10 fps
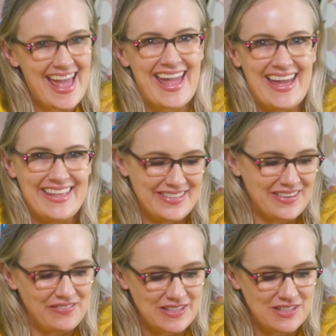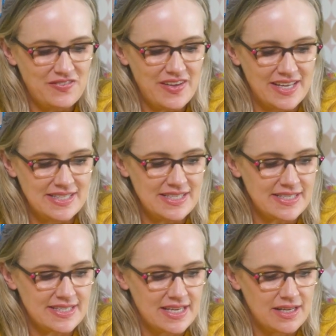and the dolphin's
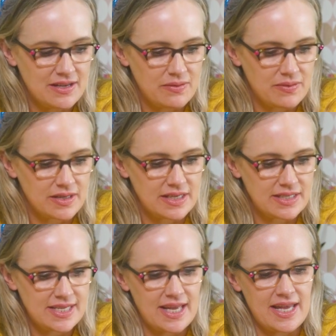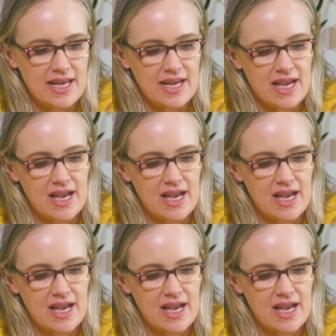fins, we're gonna take,